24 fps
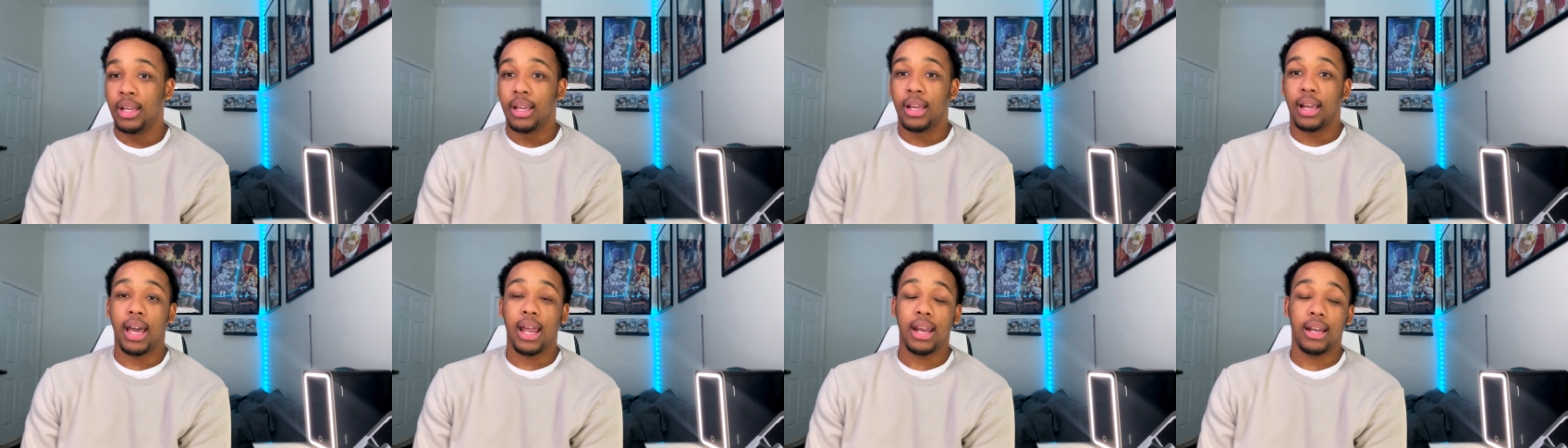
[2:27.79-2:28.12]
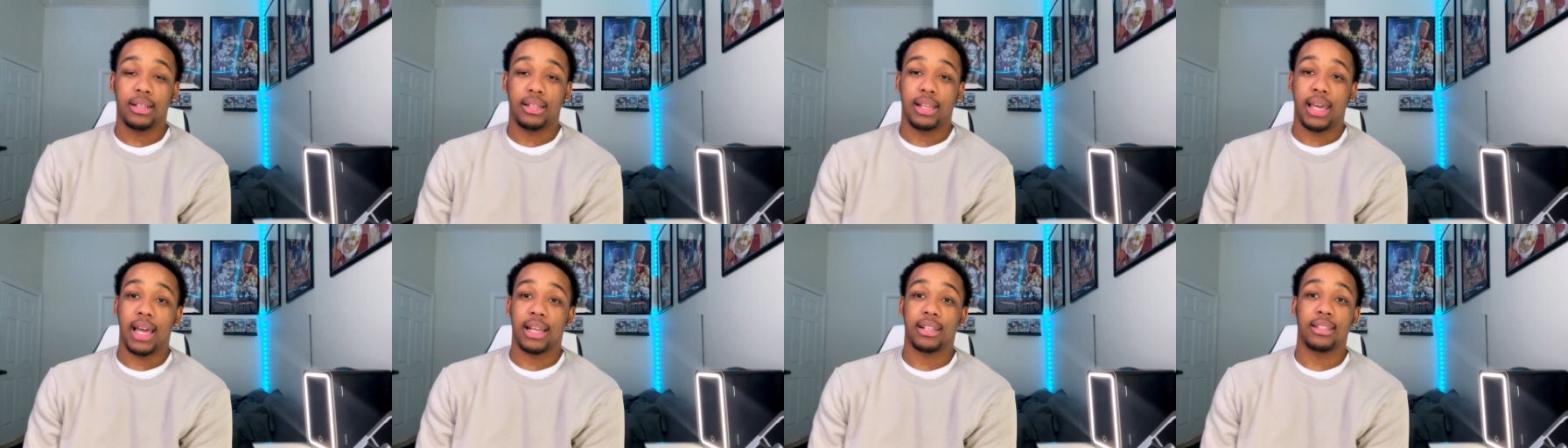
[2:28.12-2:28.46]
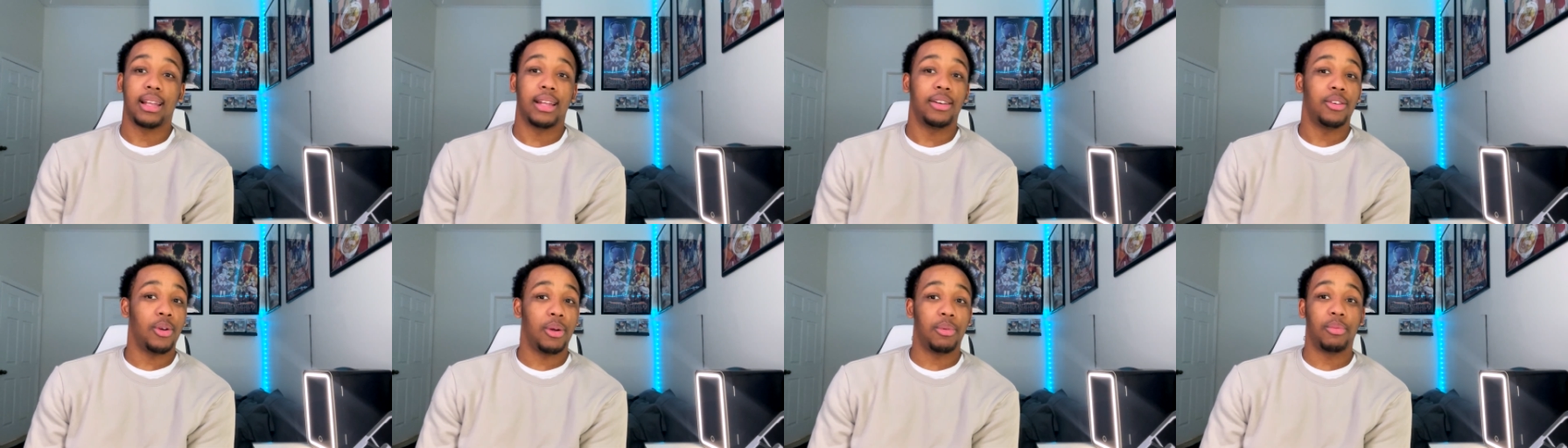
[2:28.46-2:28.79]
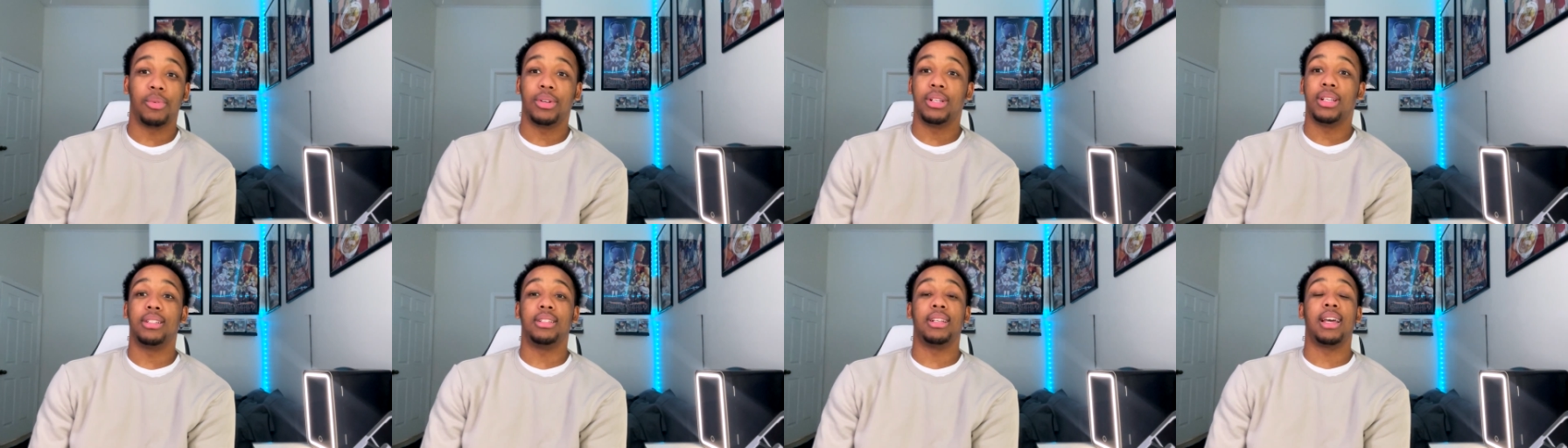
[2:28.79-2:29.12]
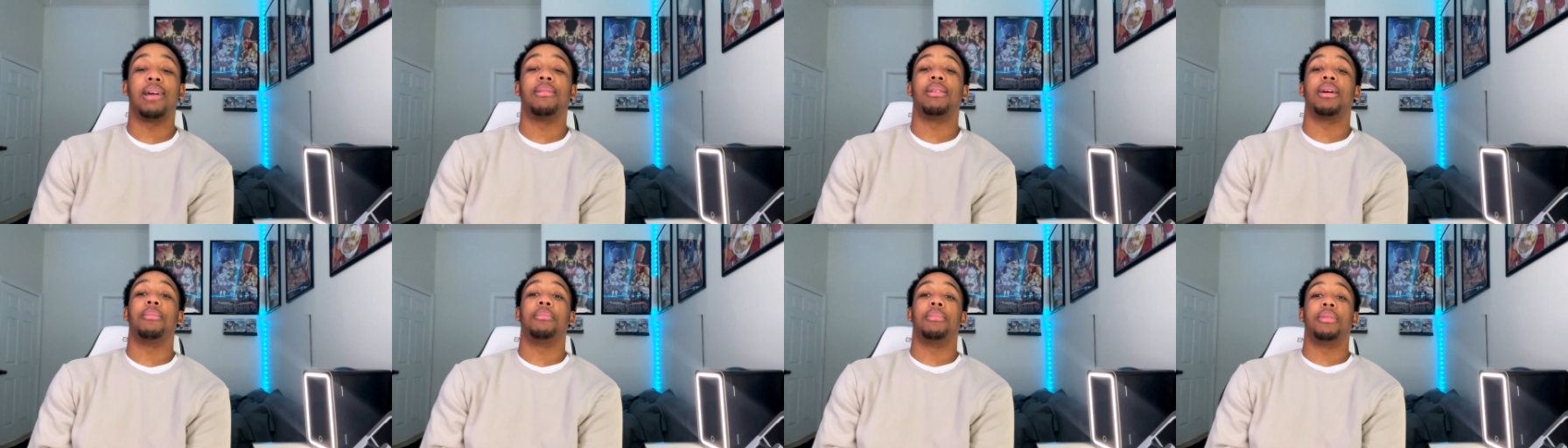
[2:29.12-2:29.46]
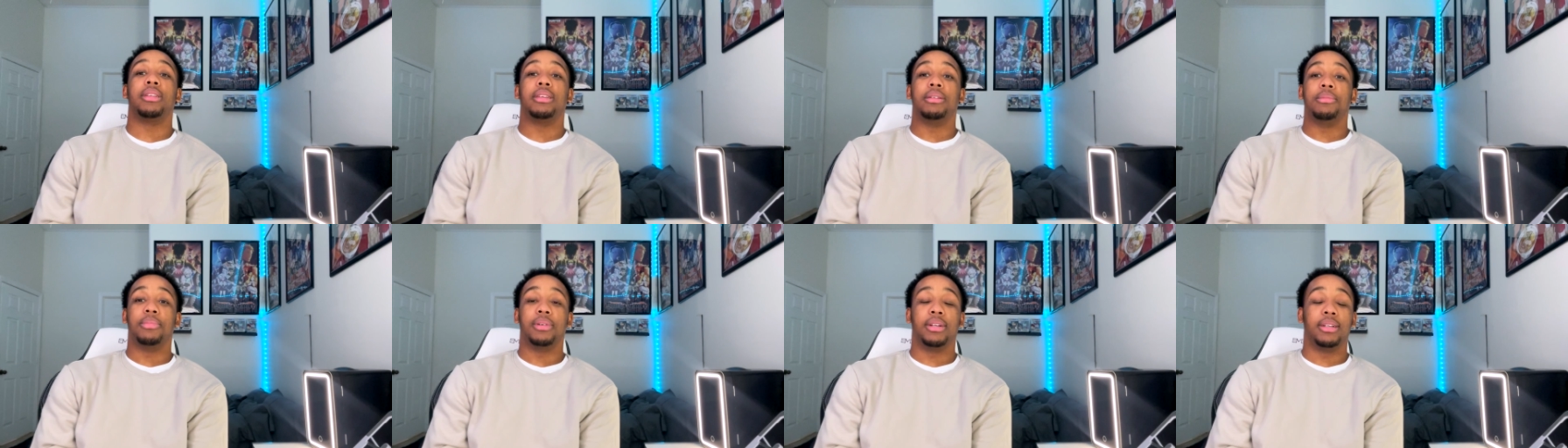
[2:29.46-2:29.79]
kind of tax i know everyone doesn't have that
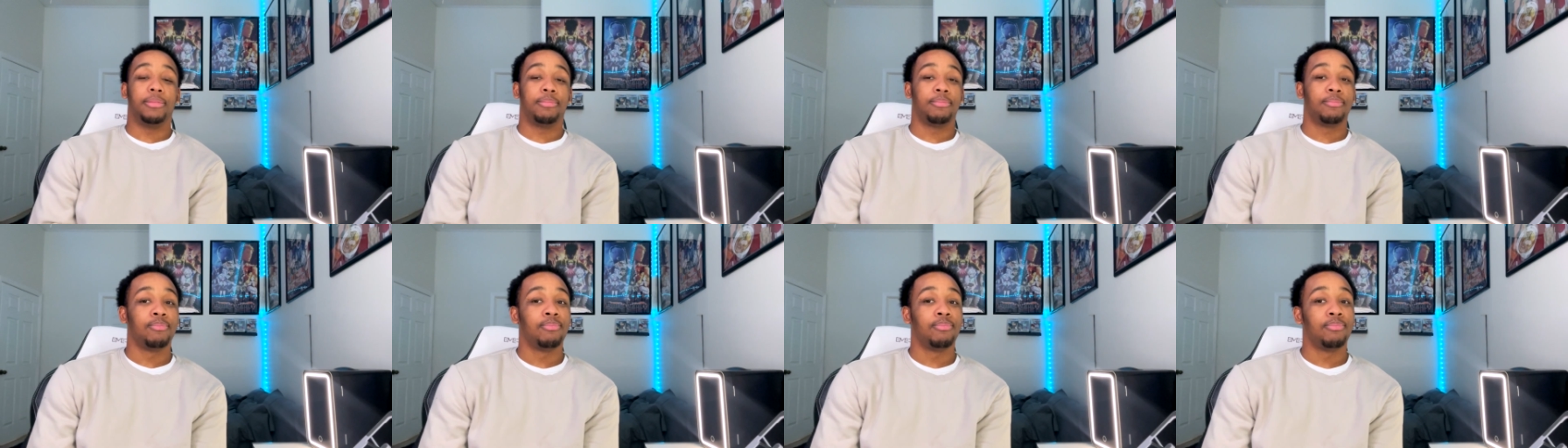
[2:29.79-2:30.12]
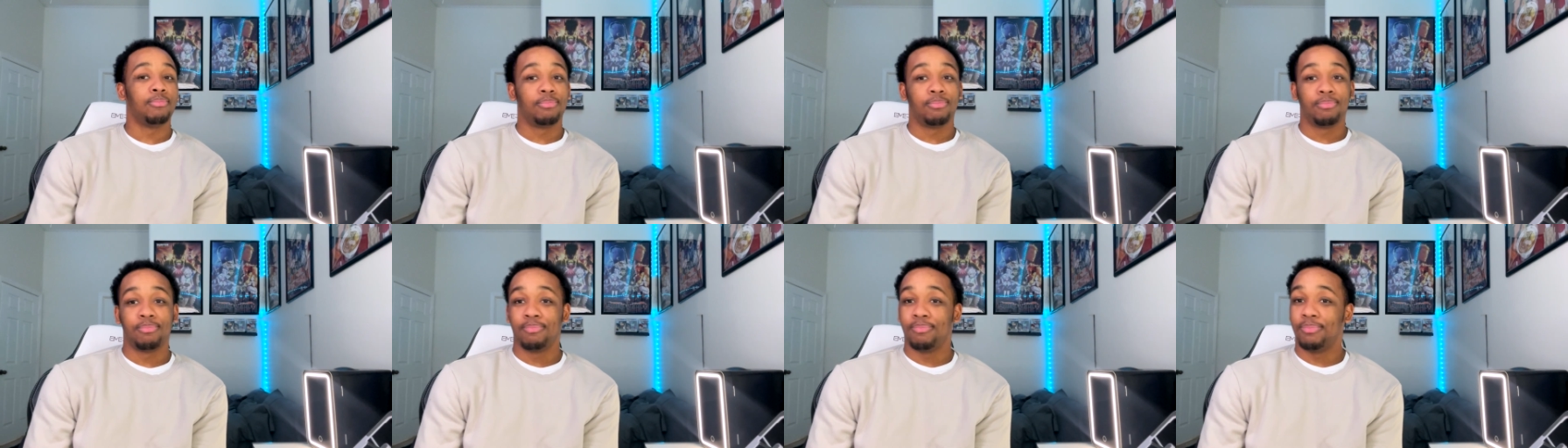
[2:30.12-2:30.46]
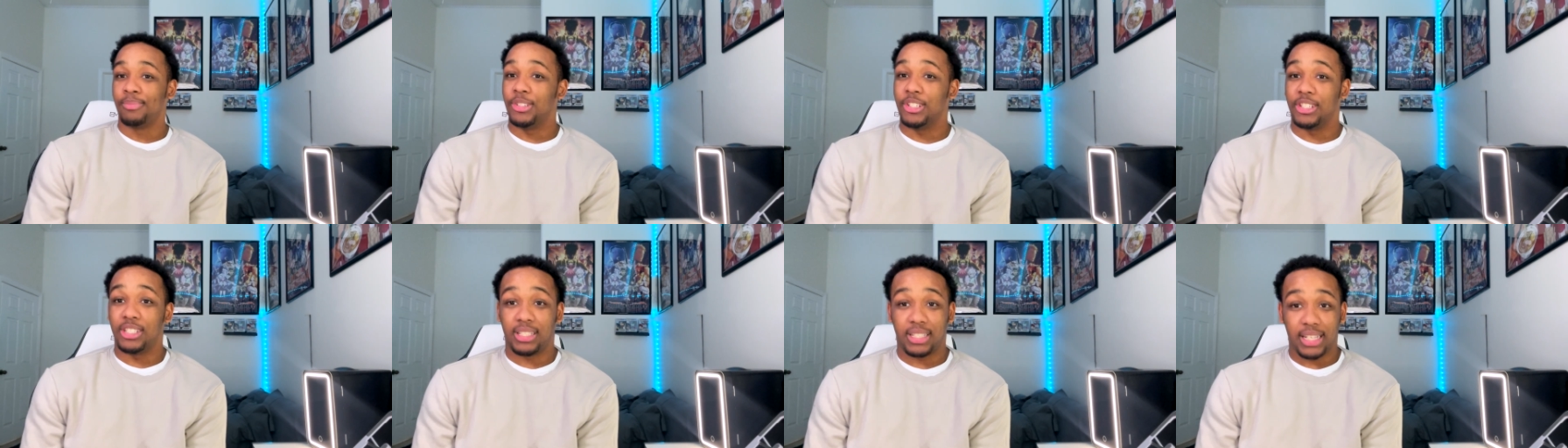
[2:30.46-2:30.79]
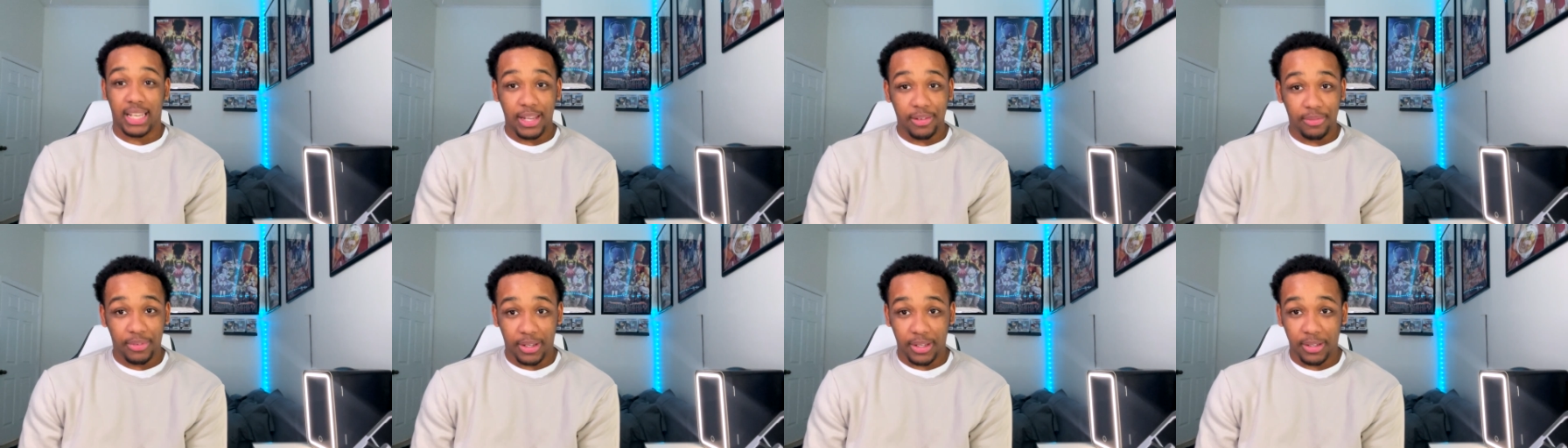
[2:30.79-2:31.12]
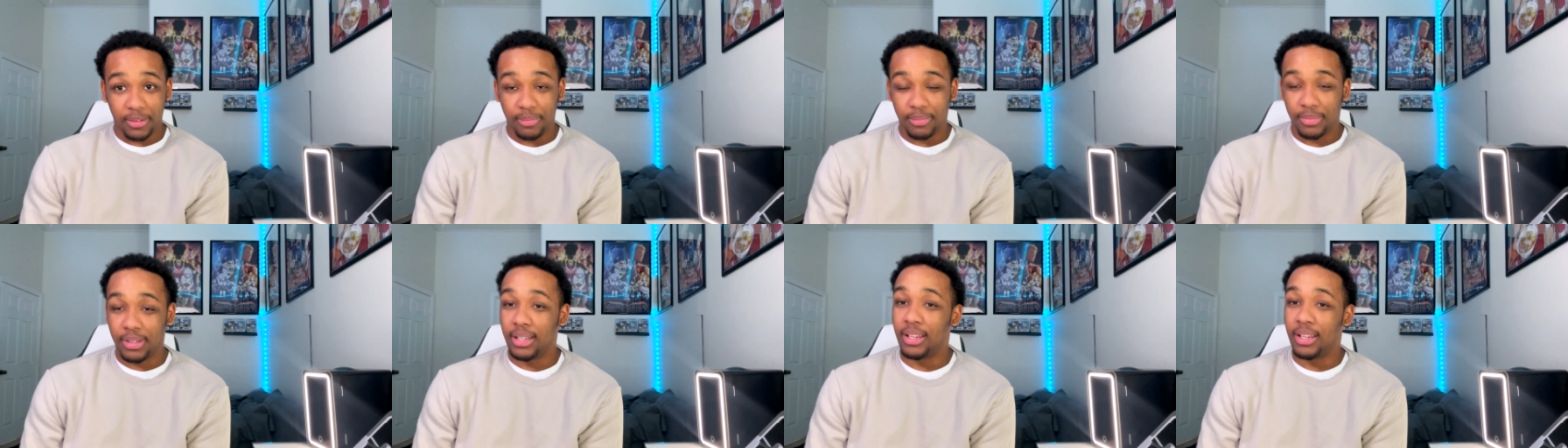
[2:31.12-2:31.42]
money but just save up